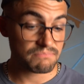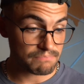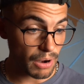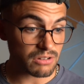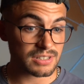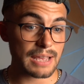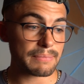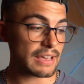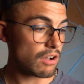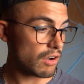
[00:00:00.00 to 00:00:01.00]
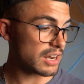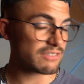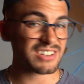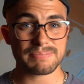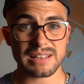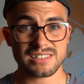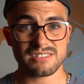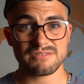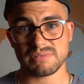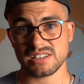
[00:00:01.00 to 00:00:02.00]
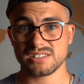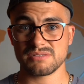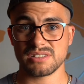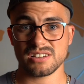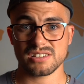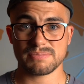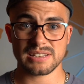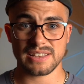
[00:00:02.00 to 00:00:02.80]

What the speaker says: Bonus tip, they're kind of expensive, but you know, it depends.